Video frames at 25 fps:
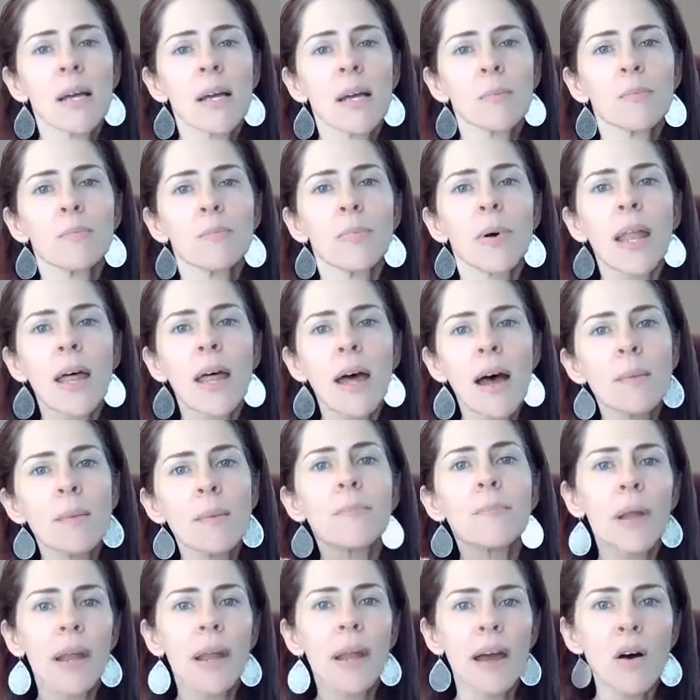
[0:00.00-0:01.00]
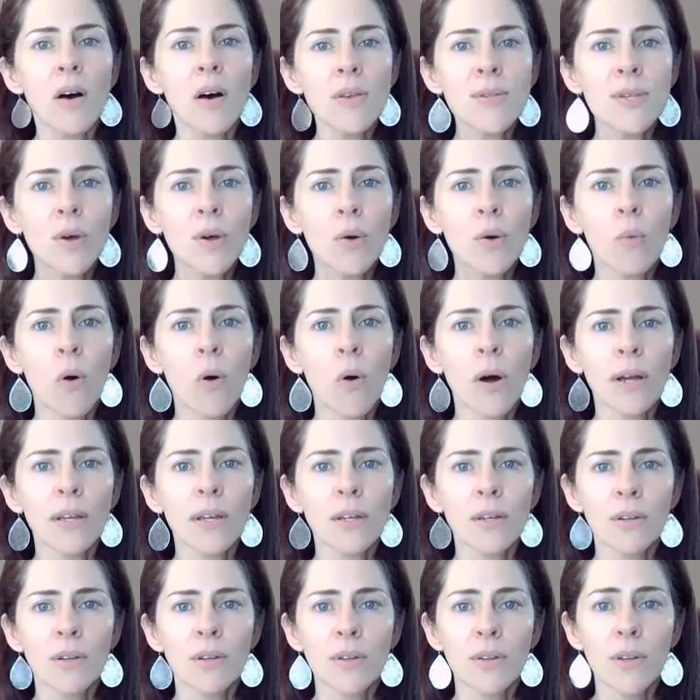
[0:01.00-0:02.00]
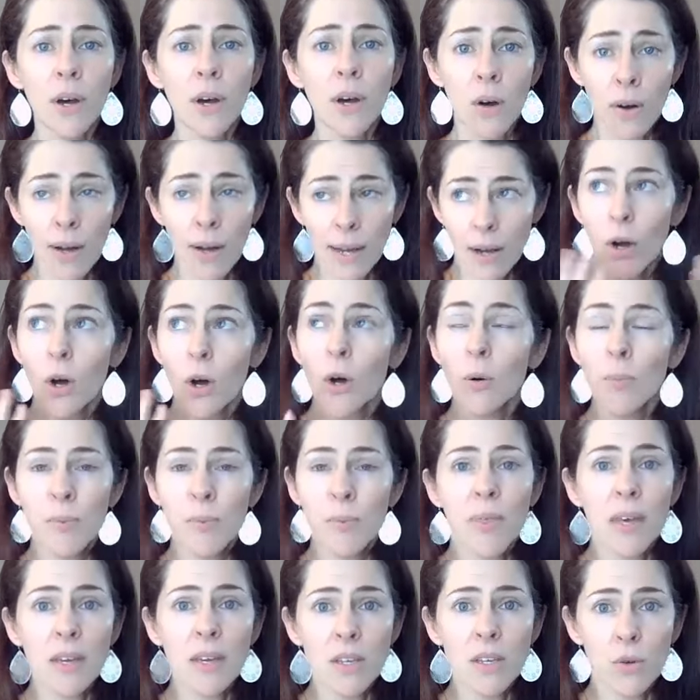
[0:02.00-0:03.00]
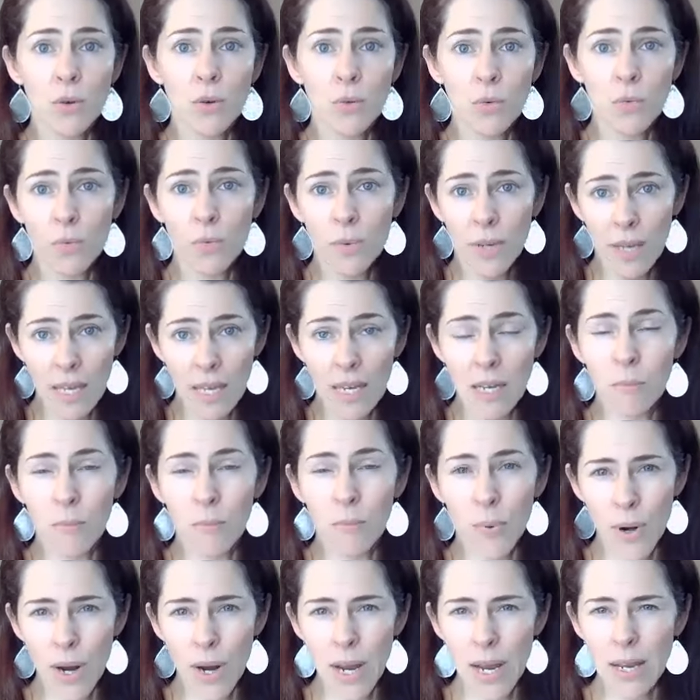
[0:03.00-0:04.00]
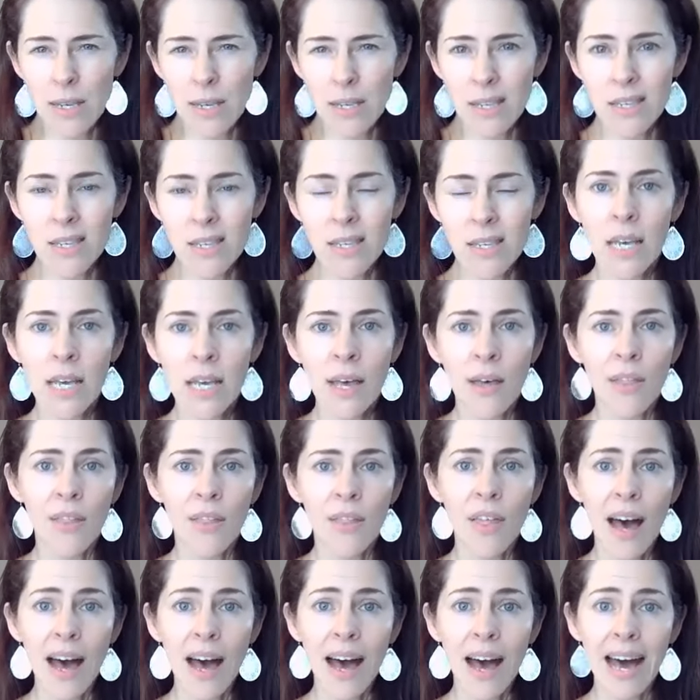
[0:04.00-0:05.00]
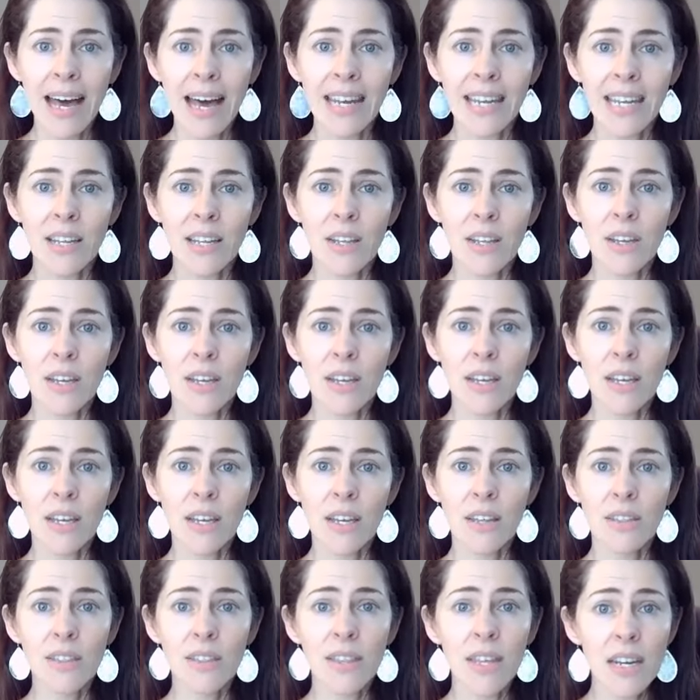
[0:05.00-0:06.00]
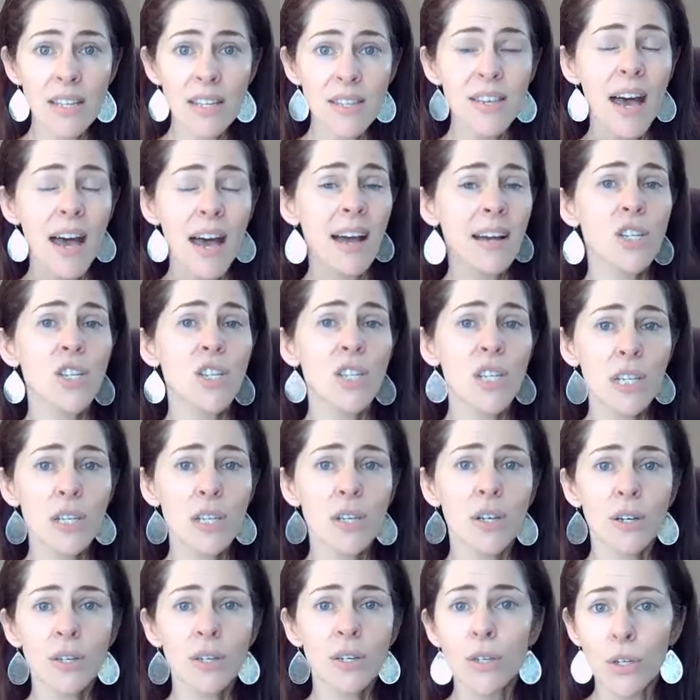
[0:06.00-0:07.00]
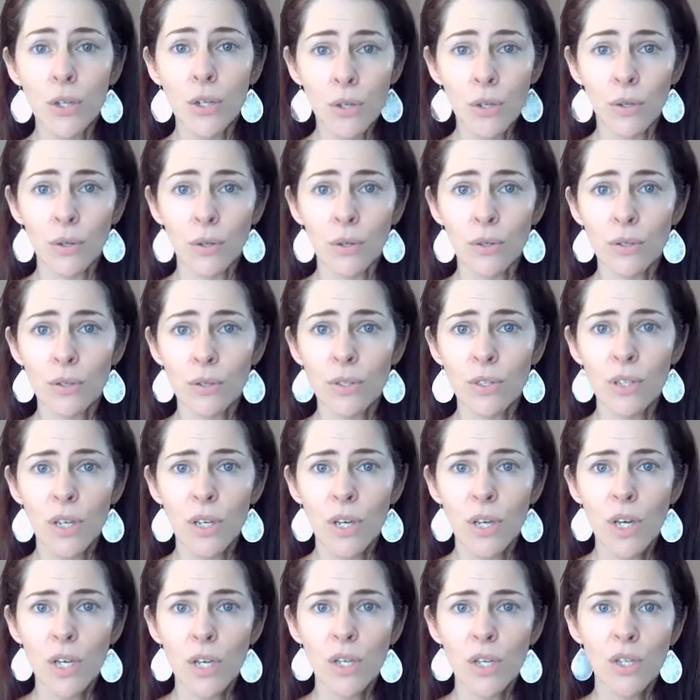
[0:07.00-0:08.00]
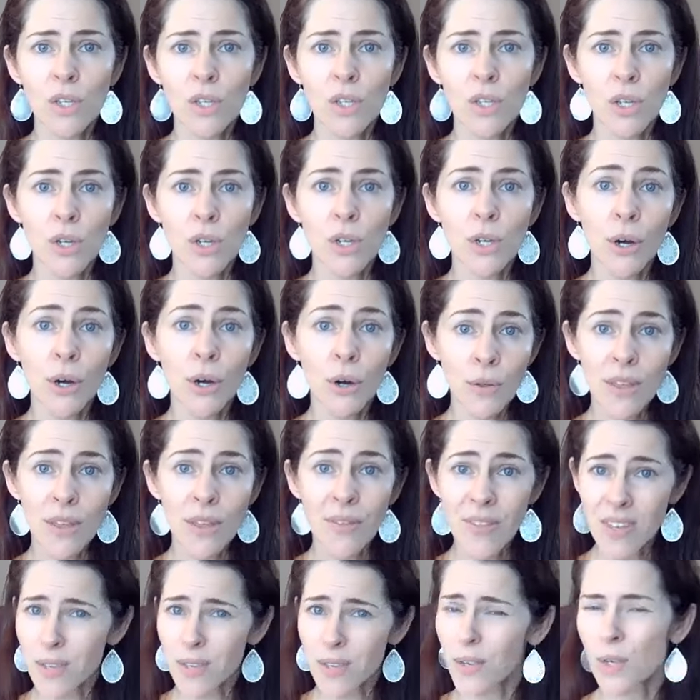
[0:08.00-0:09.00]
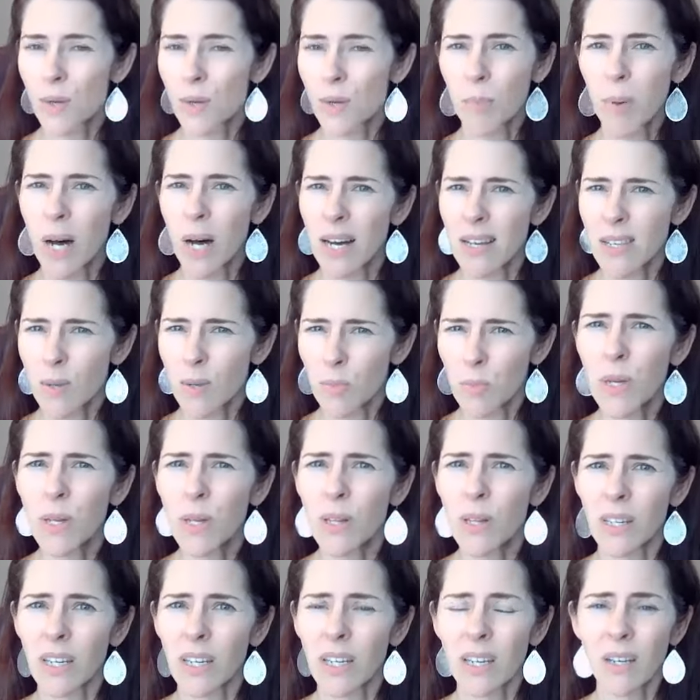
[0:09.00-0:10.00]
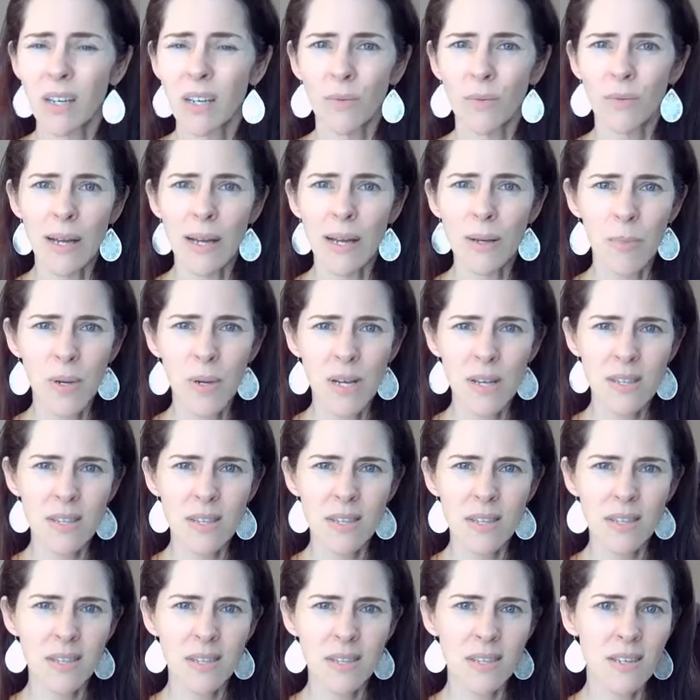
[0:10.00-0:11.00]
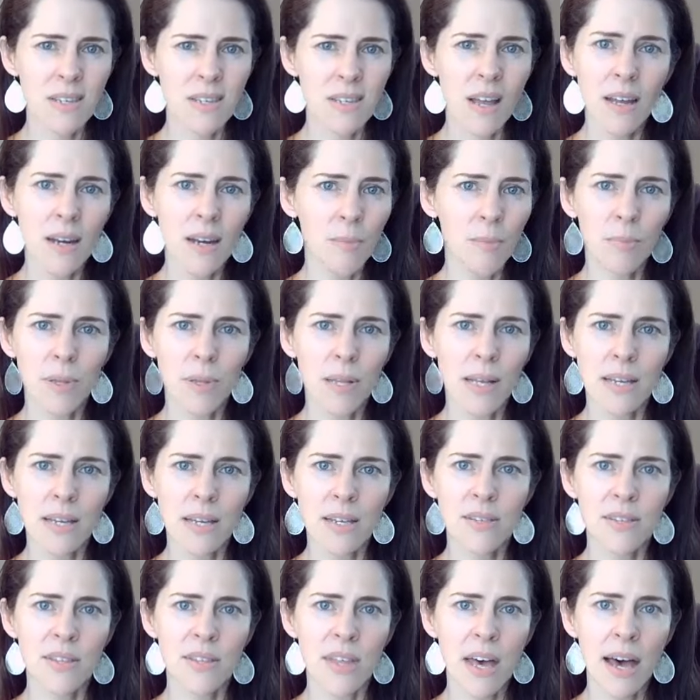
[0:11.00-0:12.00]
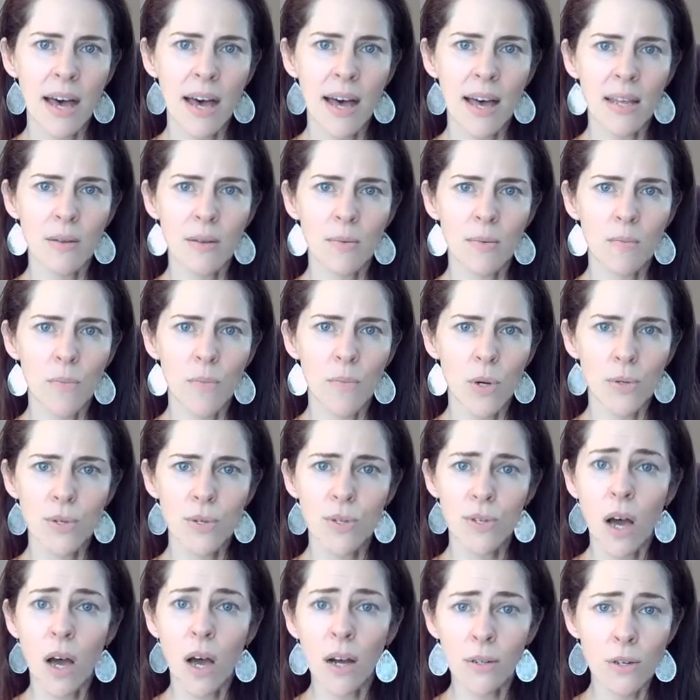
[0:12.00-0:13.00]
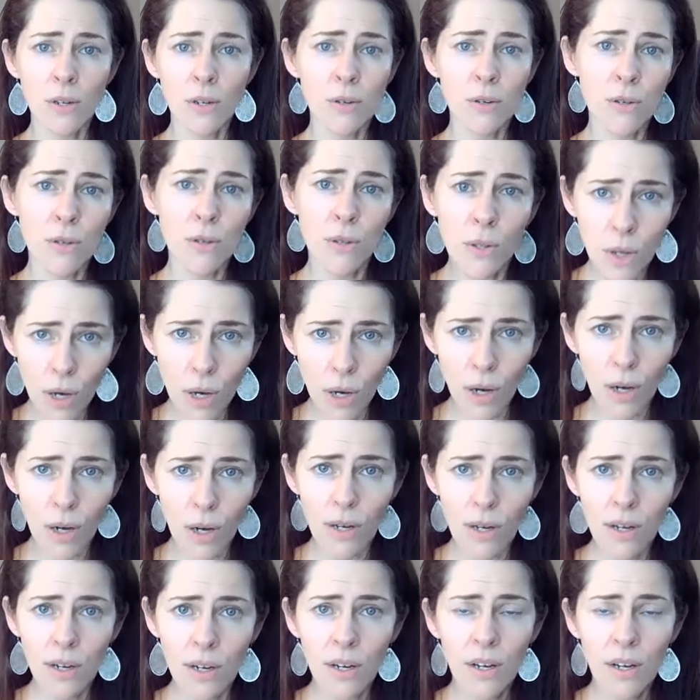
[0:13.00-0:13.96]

But I also want you to know, I hope that you can embrace that it's actually good news to know that this is a possibility, right? Because this is not a place that most doctors look.